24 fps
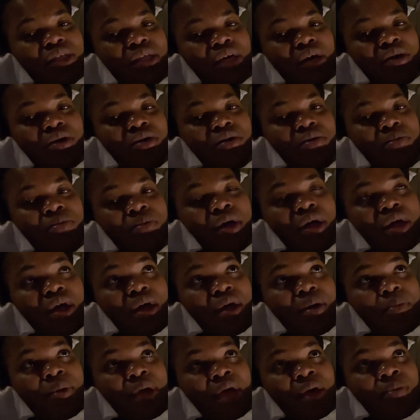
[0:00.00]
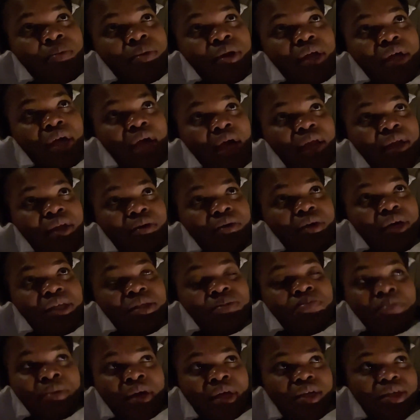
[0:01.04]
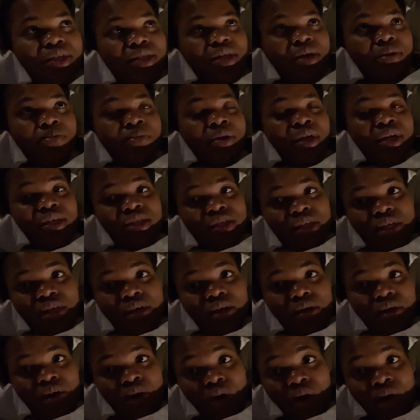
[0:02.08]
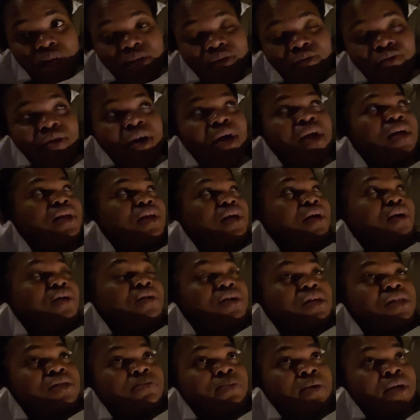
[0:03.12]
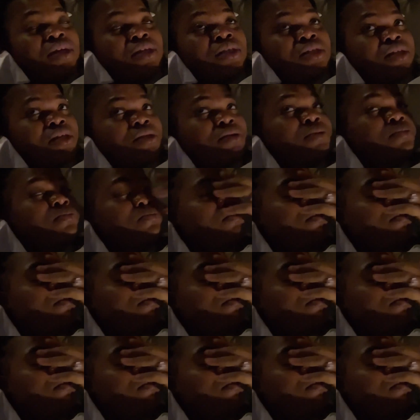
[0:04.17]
home. Pat went and got Logan's medicine, but it's hard to find a girl's medicine.